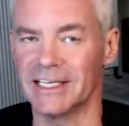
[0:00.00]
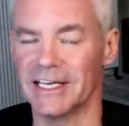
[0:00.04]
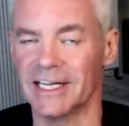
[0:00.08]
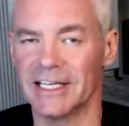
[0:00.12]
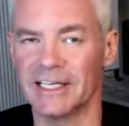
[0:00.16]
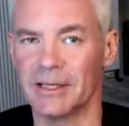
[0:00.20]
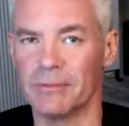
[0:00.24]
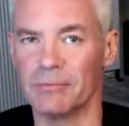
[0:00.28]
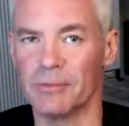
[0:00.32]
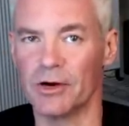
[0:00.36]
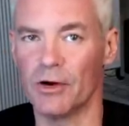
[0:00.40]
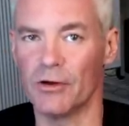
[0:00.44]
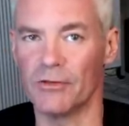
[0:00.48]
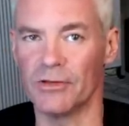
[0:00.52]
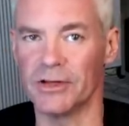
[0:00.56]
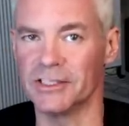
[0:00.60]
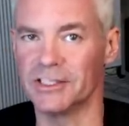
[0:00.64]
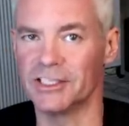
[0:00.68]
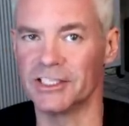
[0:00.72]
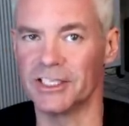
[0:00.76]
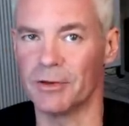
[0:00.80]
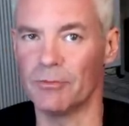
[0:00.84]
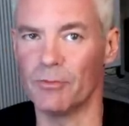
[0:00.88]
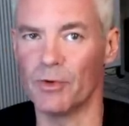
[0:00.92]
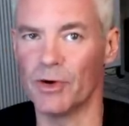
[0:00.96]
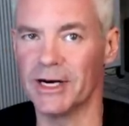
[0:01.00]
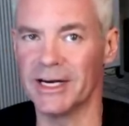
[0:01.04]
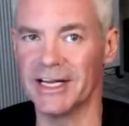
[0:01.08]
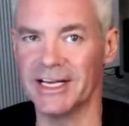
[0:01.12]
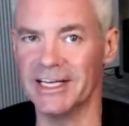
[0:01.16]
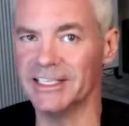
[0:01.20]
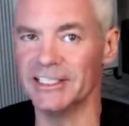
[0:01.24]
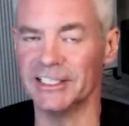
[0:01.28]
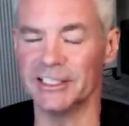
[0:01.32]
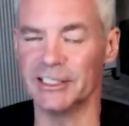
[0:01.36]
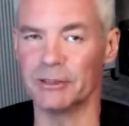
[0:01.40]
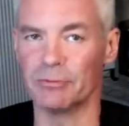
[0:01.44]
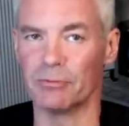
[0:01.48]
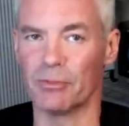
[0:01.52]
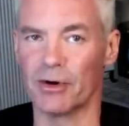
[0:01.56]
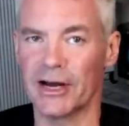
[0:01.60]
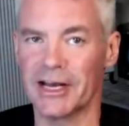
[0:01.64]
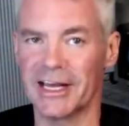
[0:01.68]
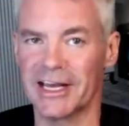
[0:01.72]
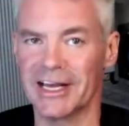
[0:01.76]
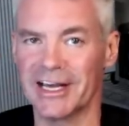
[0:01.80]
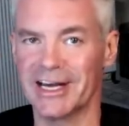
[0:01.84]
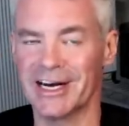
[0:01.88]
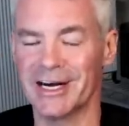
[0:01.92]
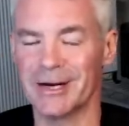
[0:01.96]
let them know that someone isn't
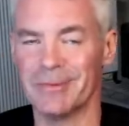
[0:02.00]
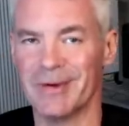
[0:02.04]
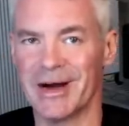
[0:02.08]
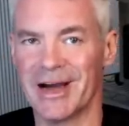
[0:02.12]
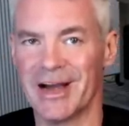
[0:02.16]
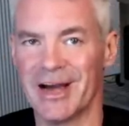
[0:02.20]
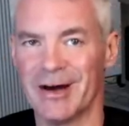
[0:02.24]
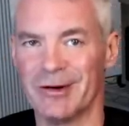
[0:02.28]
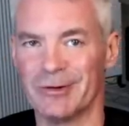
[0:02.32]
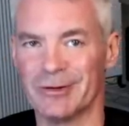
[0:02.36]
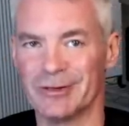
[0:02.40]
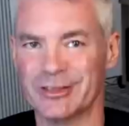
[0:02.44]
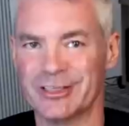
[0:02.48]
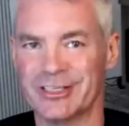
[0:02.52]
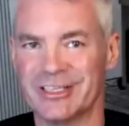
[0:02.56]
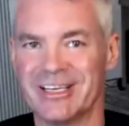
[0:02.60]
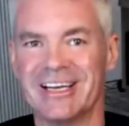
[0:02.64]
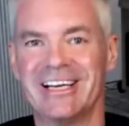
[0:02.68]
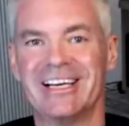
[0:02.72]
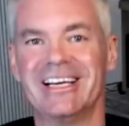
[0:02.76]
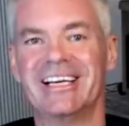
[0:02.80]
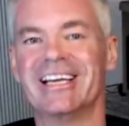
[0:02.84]
breaking into my house.